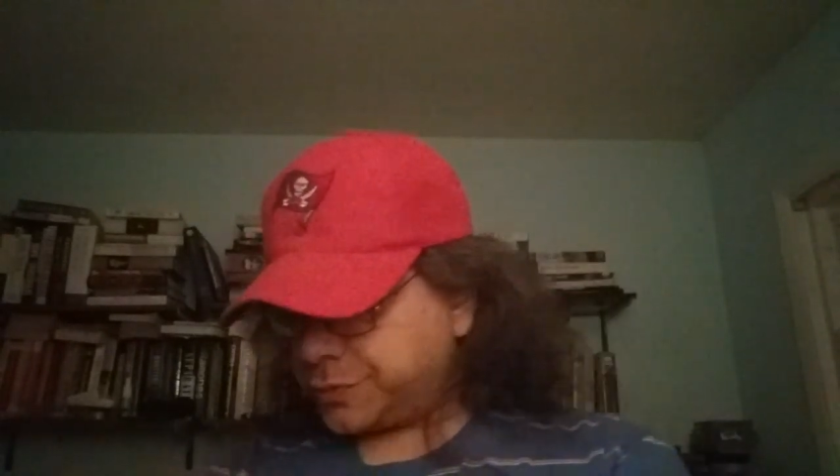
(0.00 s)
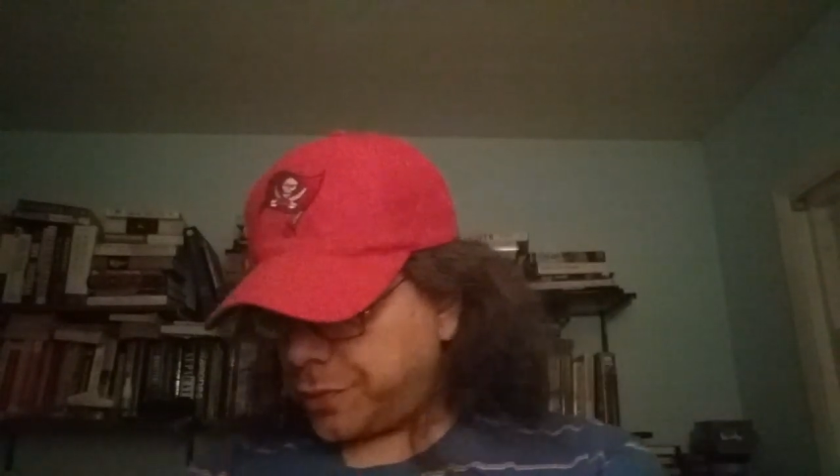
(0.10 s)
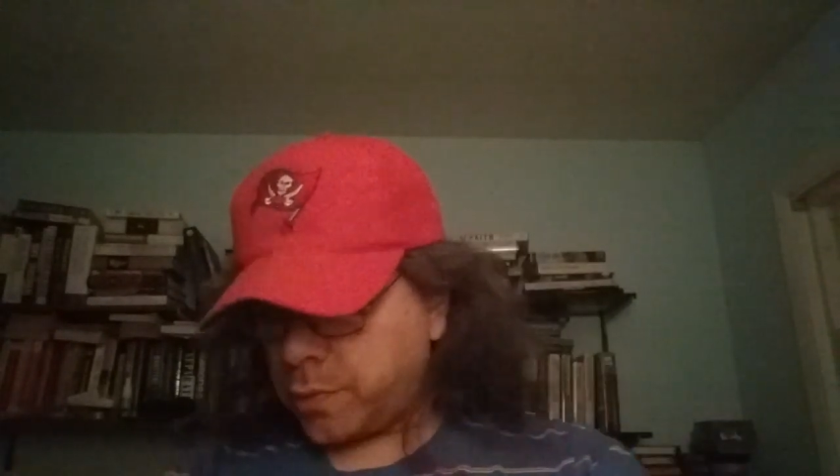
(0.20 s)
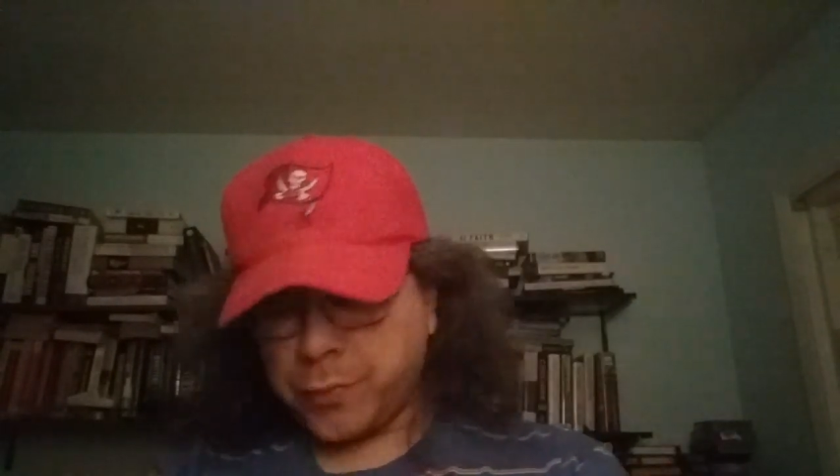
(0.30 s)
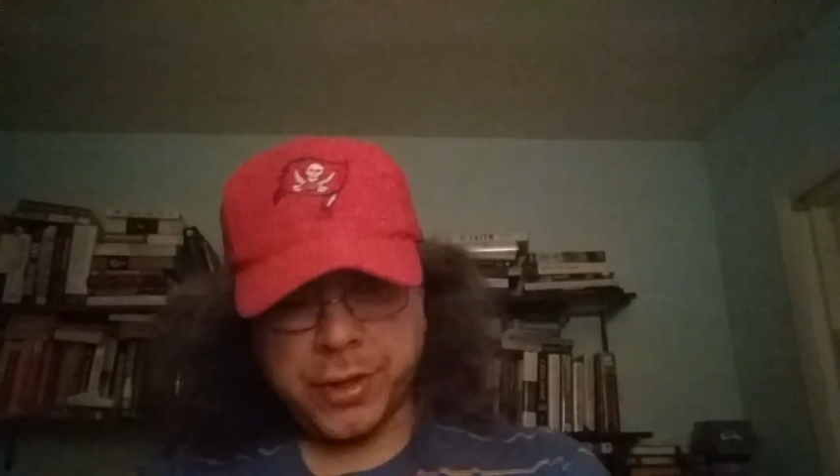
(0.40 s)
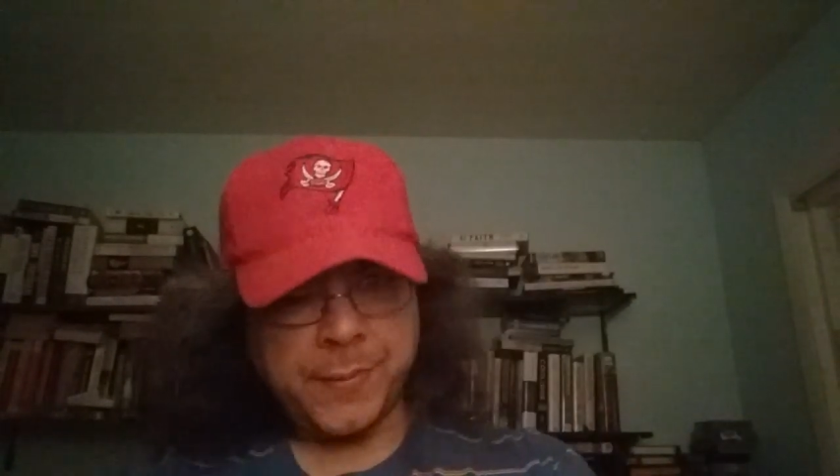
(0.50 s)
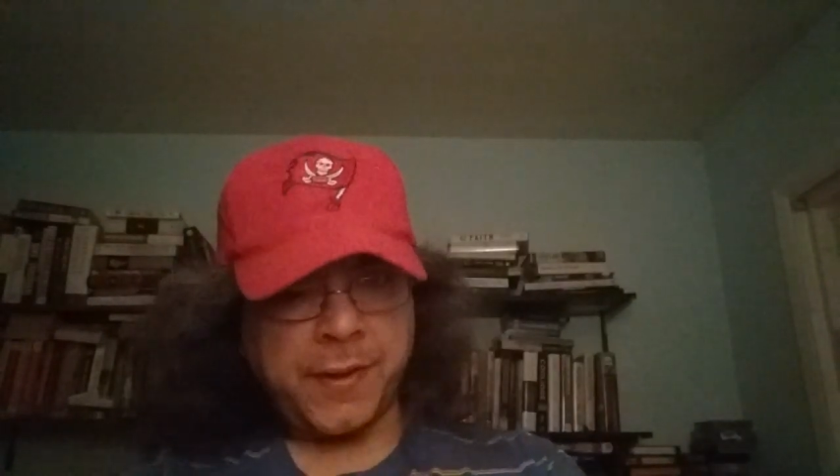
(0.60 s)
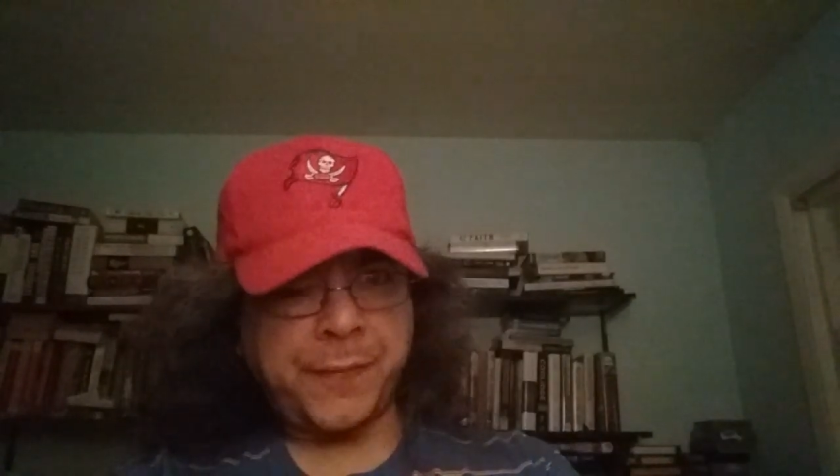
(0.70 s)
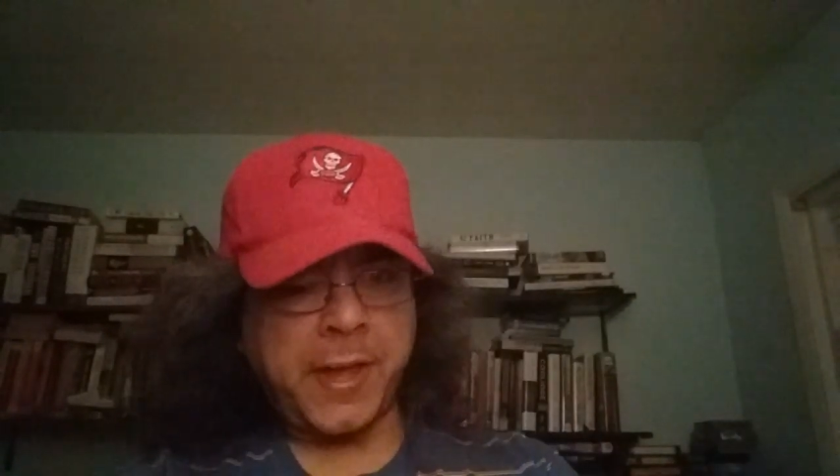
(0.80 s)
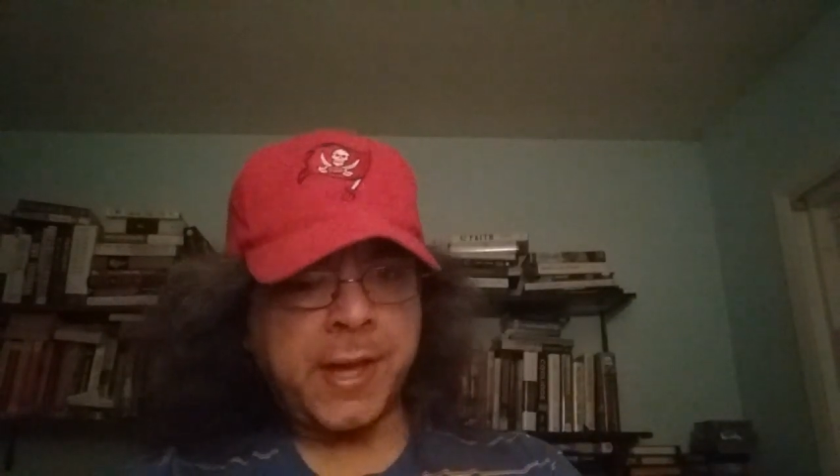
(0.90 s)
we all worried
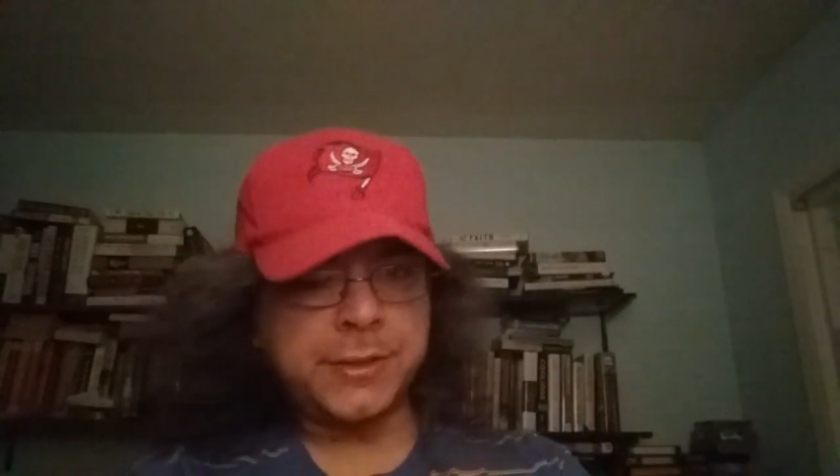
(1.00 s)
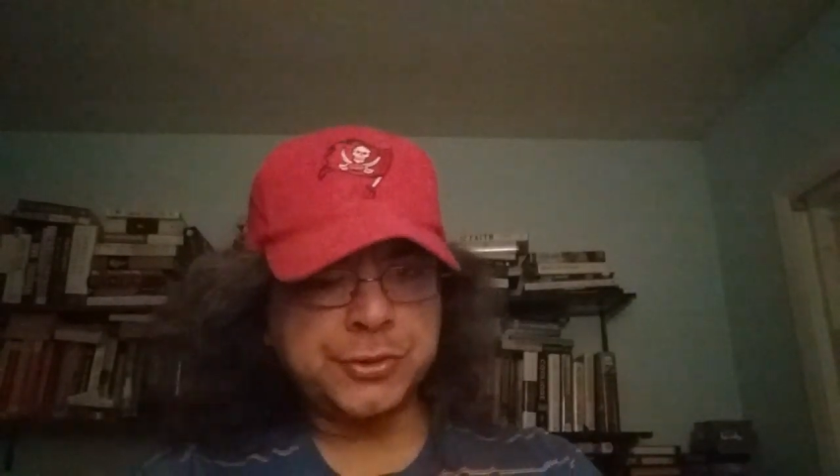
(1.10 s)
about that,